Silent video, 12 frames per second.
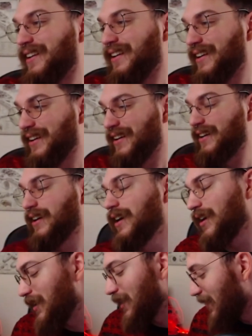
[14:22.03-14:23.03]

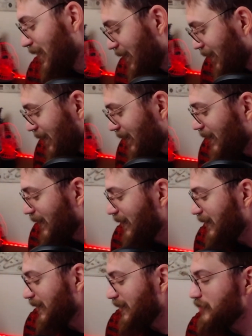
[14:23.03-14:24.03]

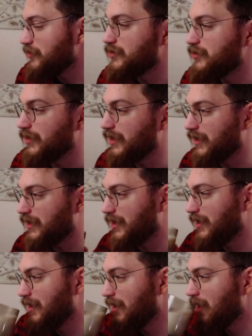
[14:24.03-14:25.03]
I need a drink.
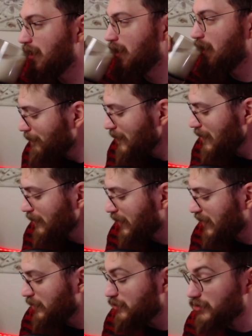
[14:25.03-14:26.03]

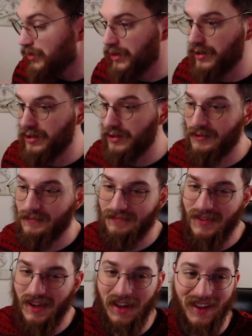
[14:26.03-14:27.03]
Thank you, drink.
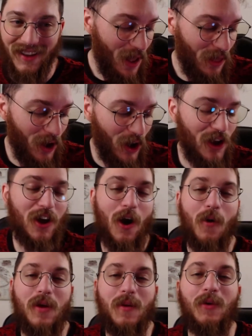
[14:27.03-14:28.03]
There you
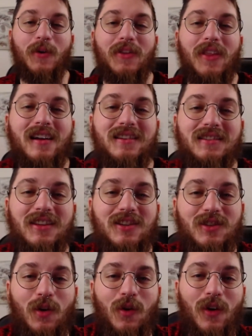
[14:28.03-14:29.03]
go, people. That's the
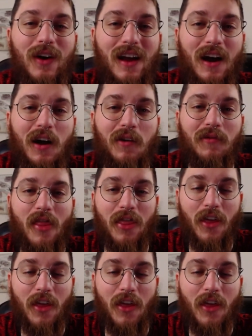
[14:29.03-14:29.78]
story of the